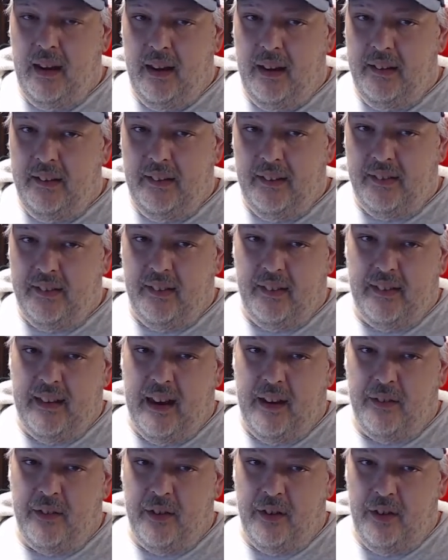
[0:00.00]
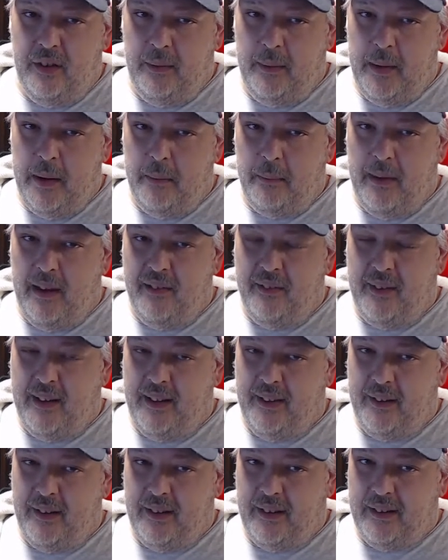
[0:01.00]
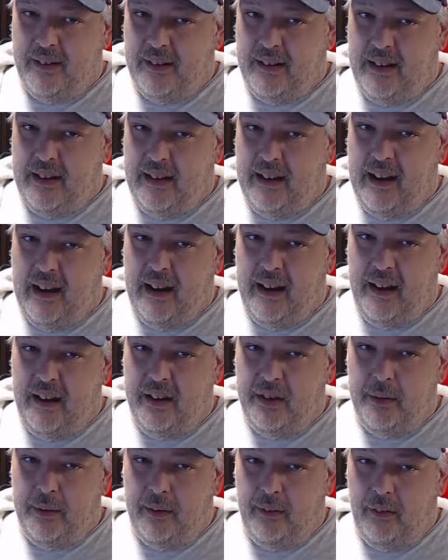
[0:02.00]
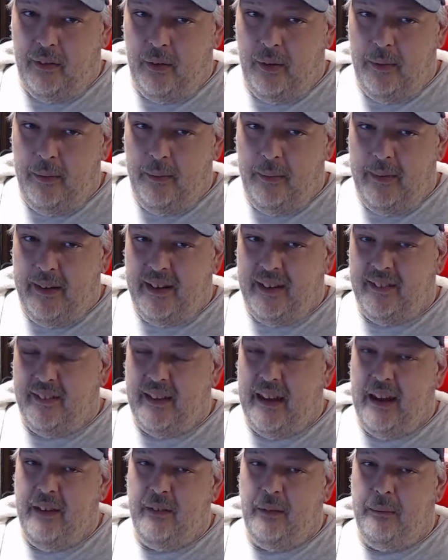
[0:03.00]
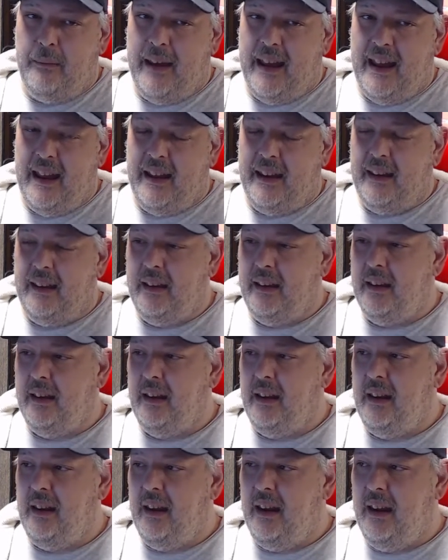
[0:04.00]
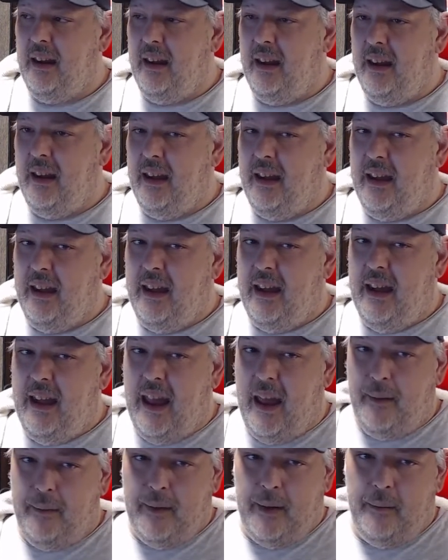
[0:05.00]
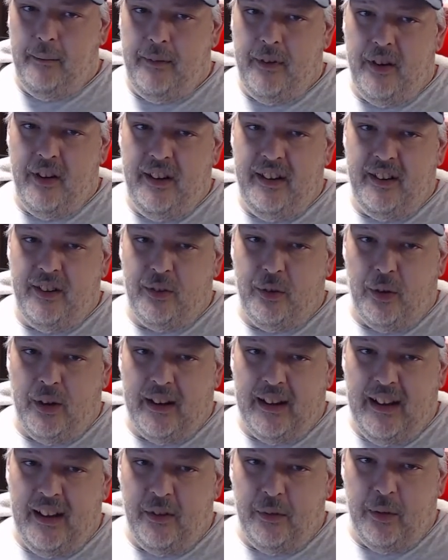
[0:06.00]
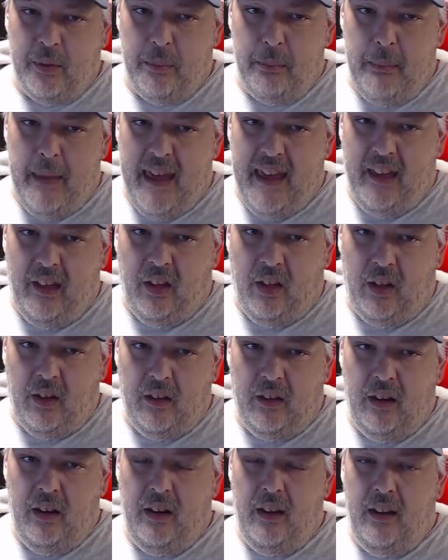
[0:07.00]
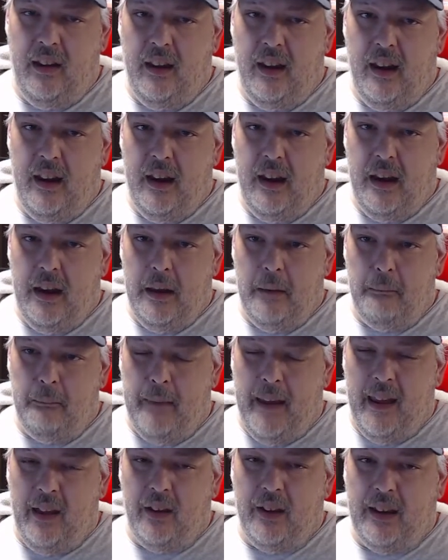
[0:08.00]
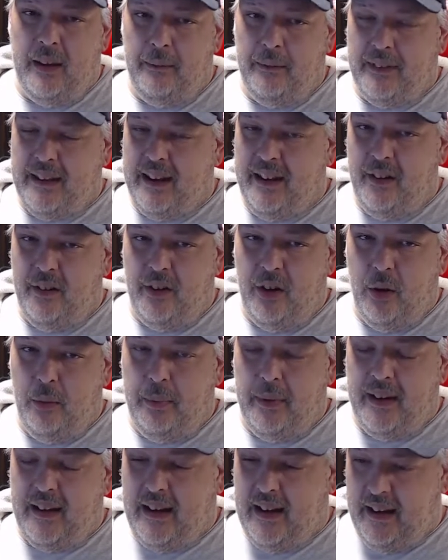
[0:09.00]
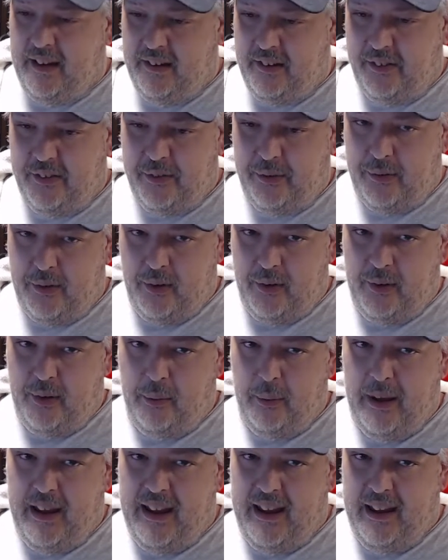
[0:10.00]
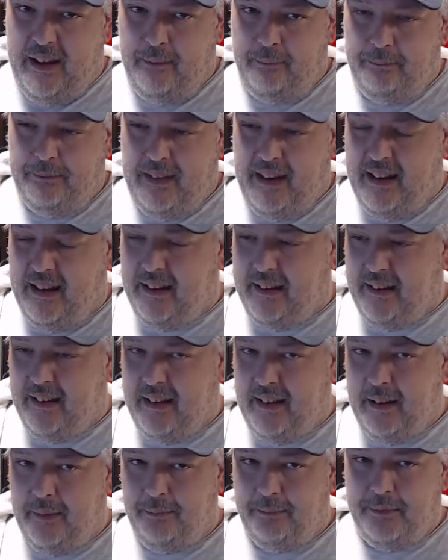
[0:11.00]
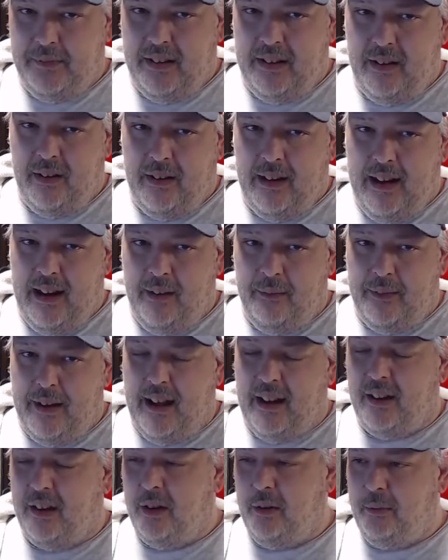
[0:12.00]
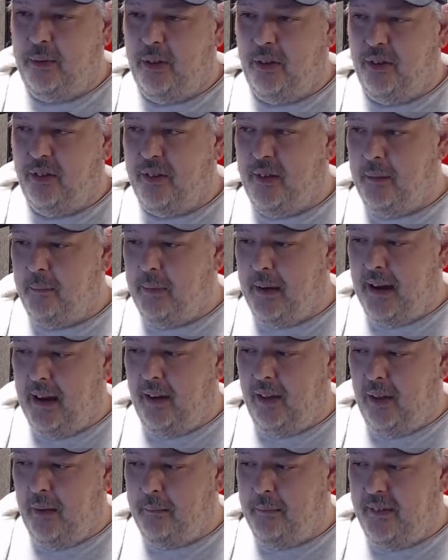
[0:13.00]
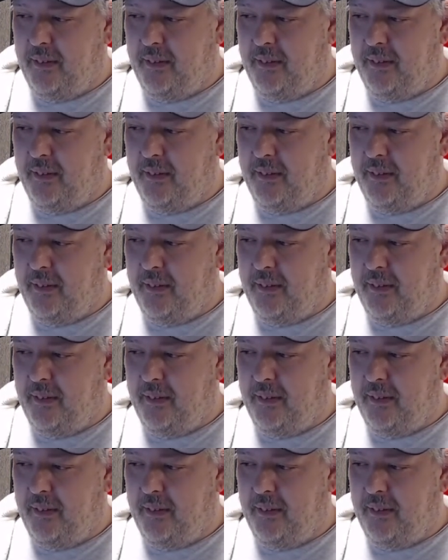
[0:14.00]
just this afternoon, me and my father kind of got into it a little bit because I have a bad habit. I'm very disorganized with mail. Mail comes, I don't open it, I just throw it away. And, I have doctor bills that pile up